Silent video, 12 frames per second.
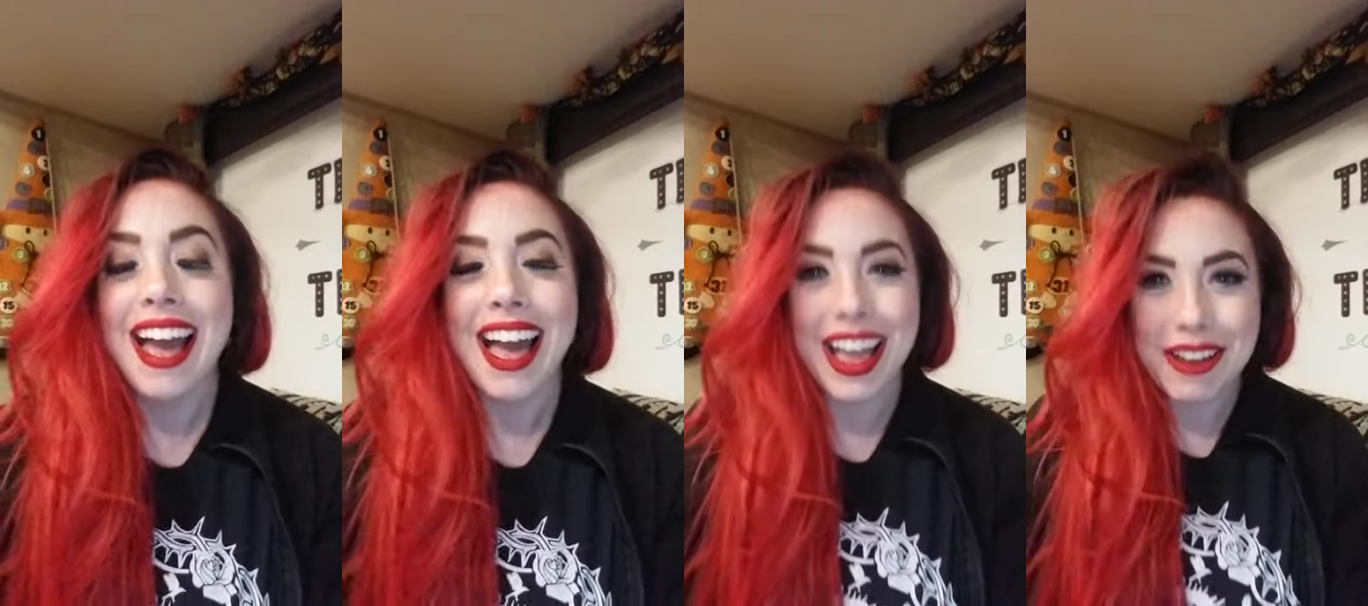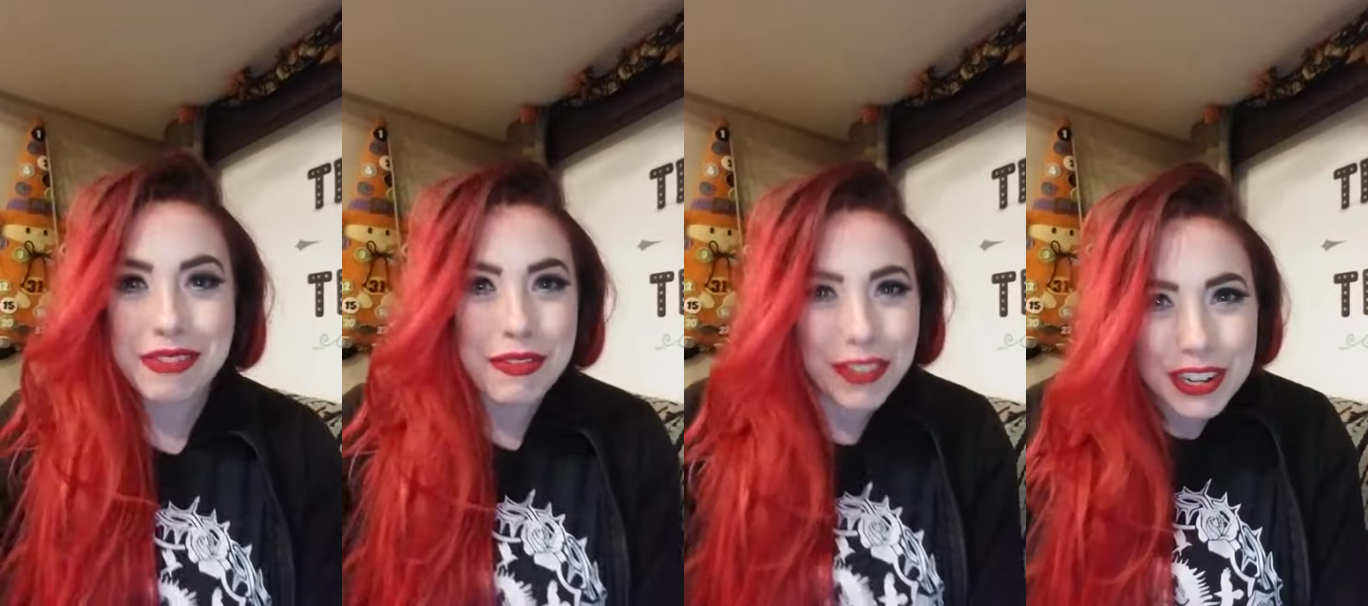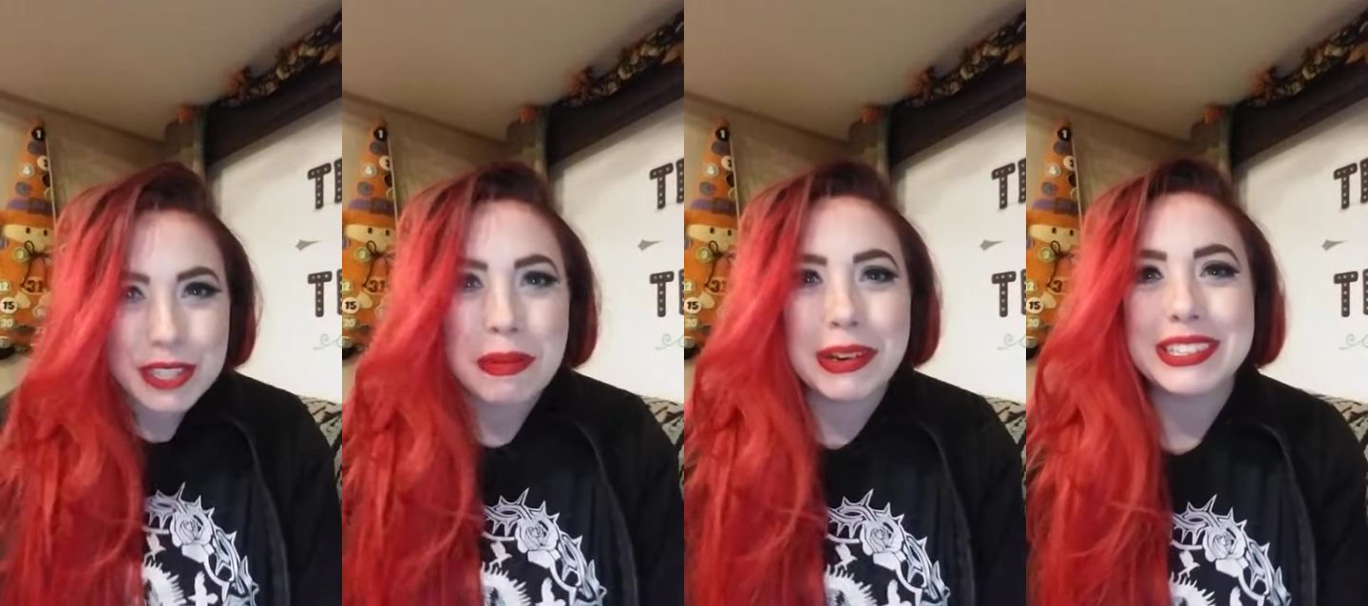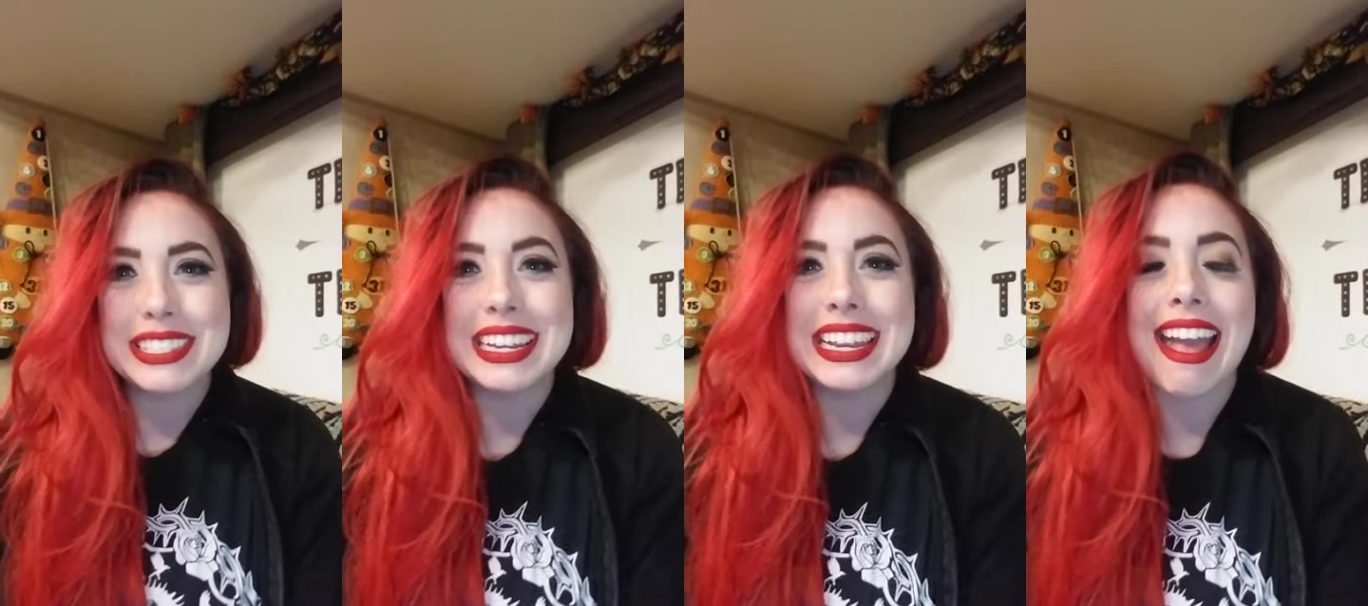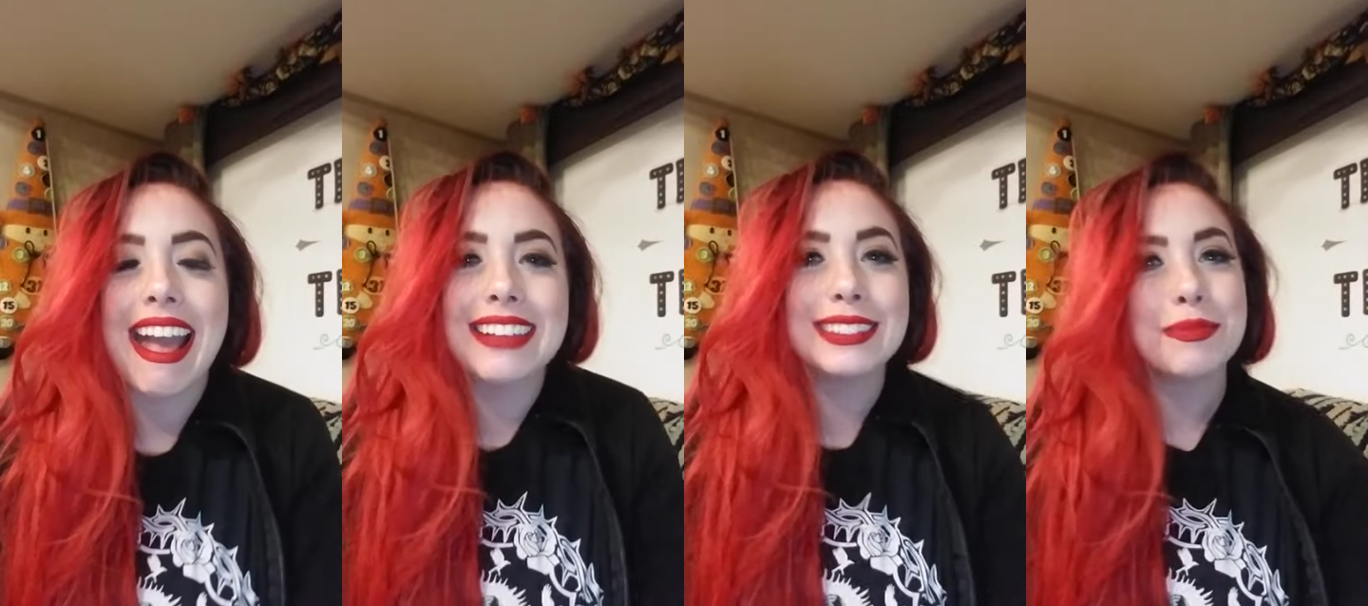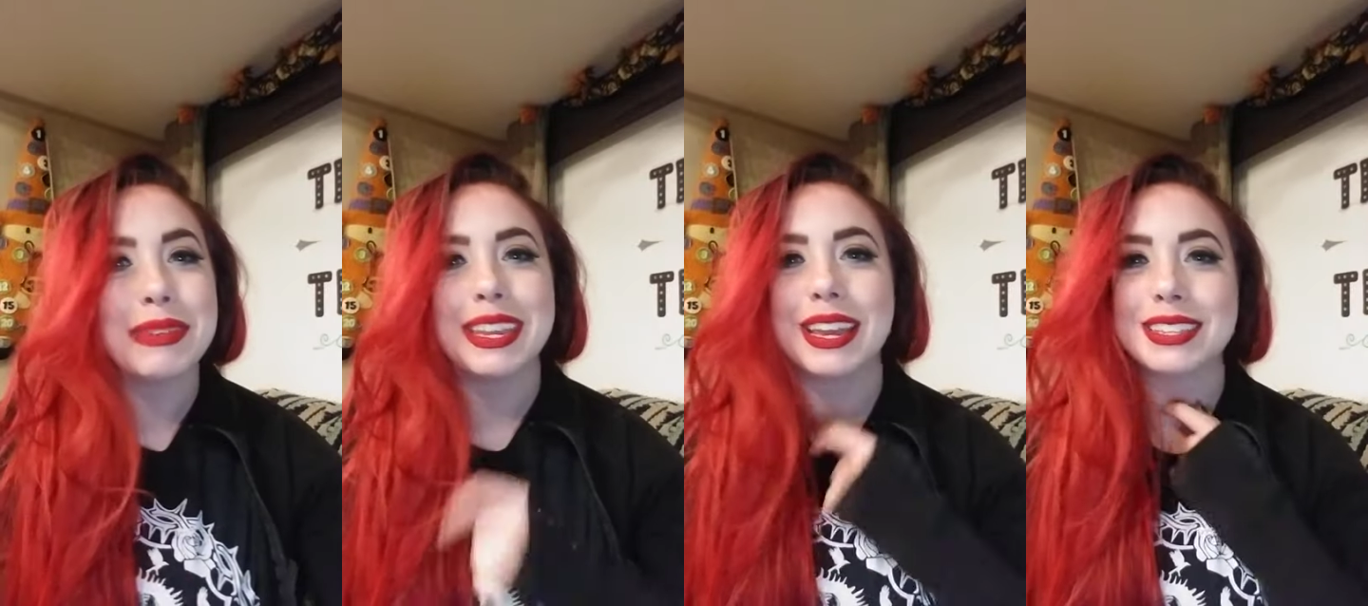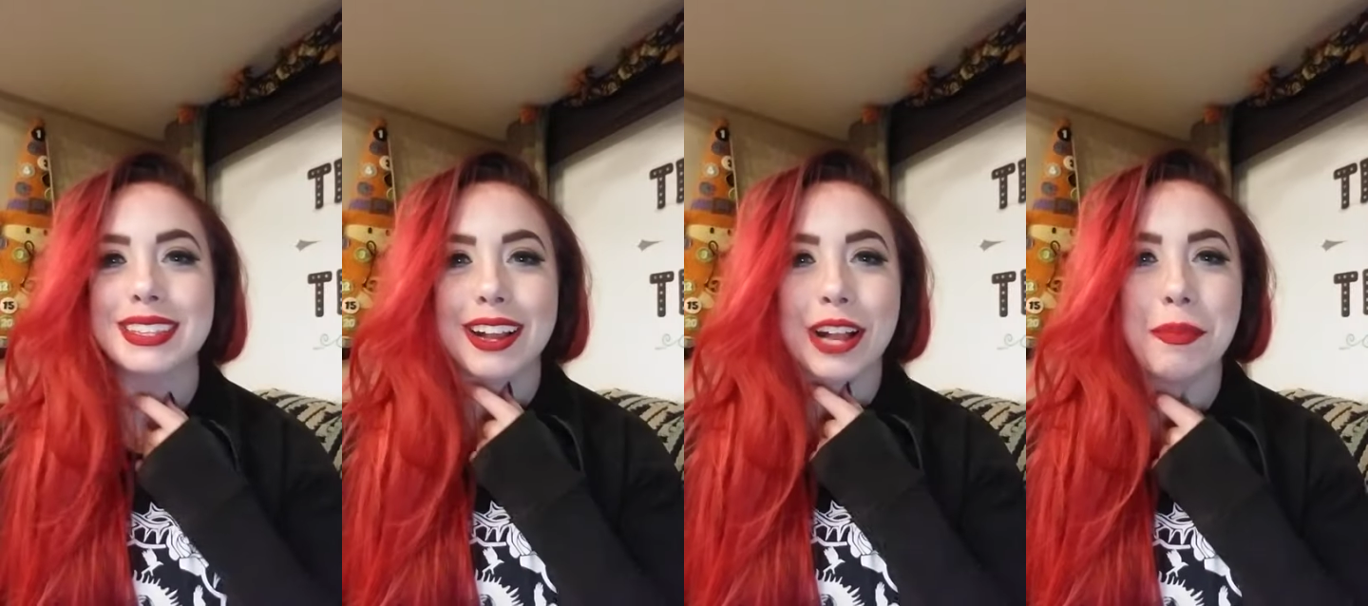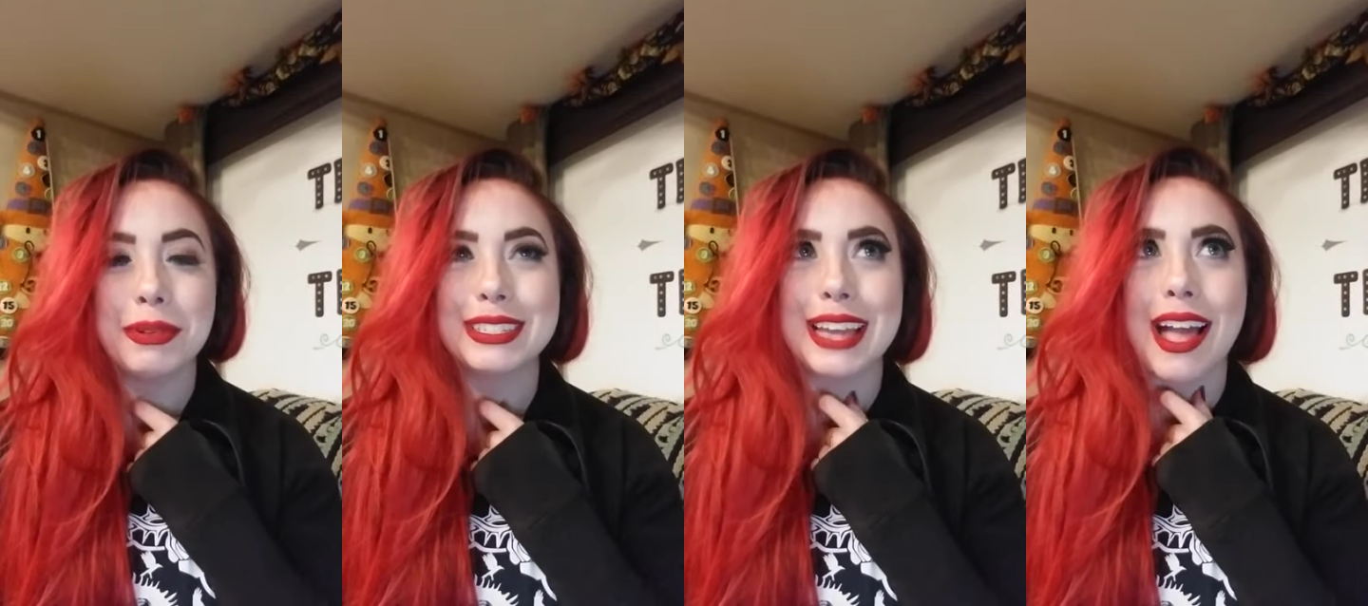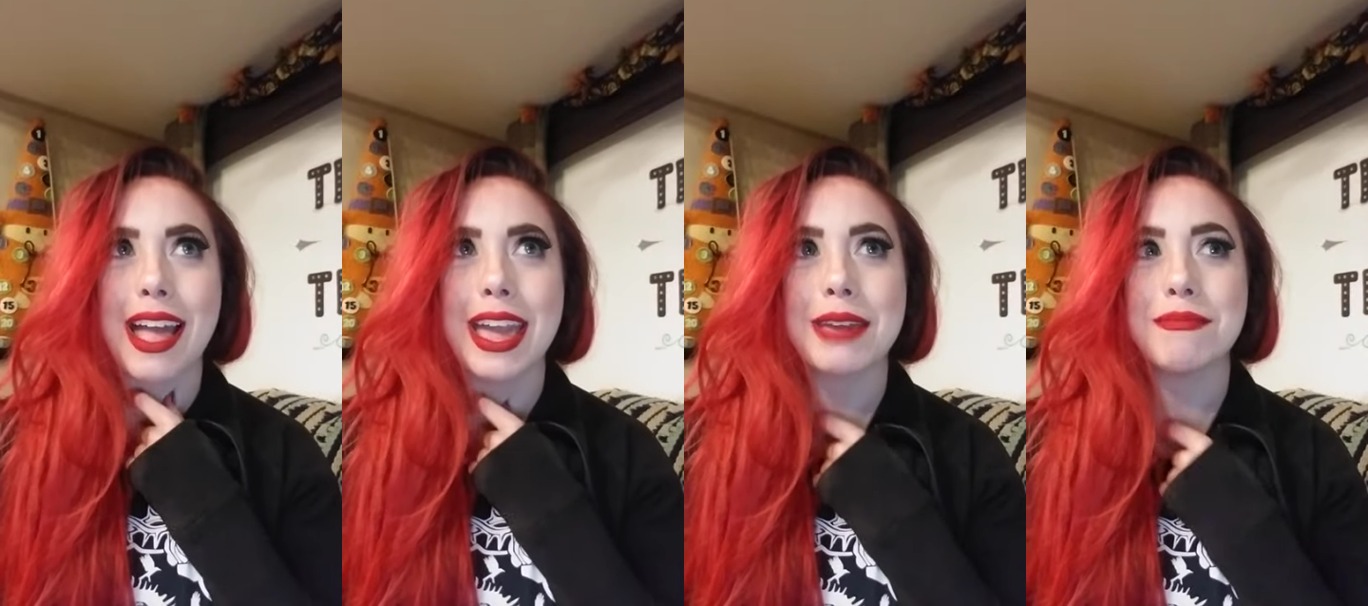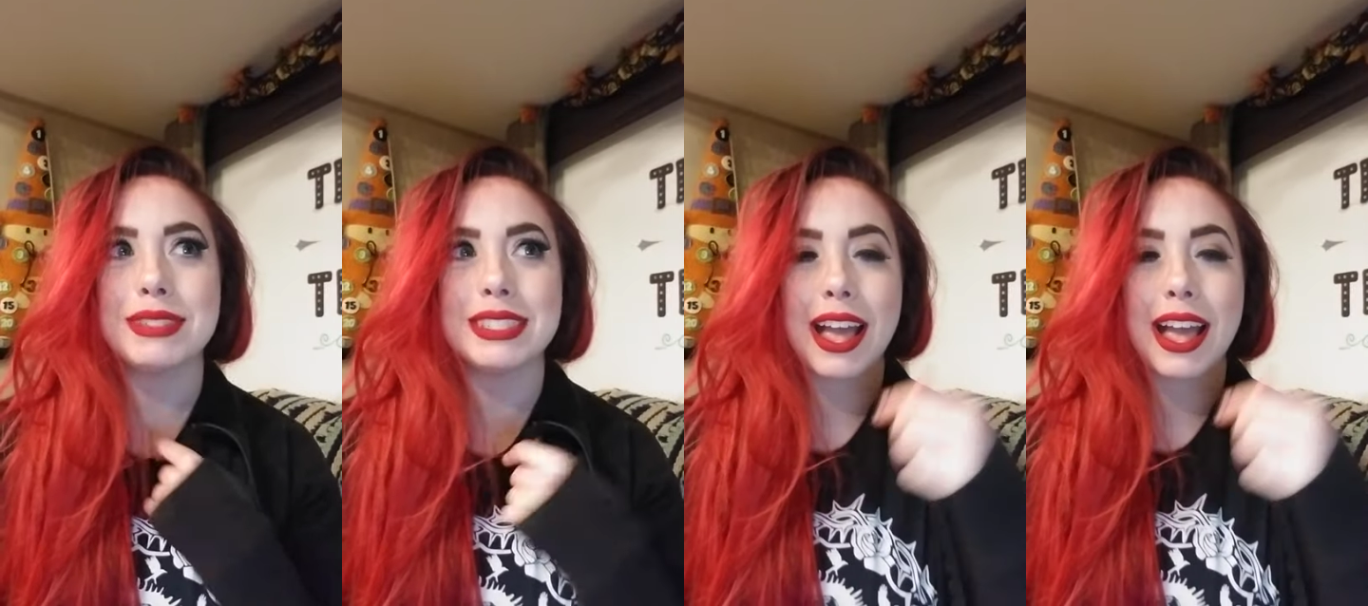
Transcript: Um, the first person asked me a, a couple times.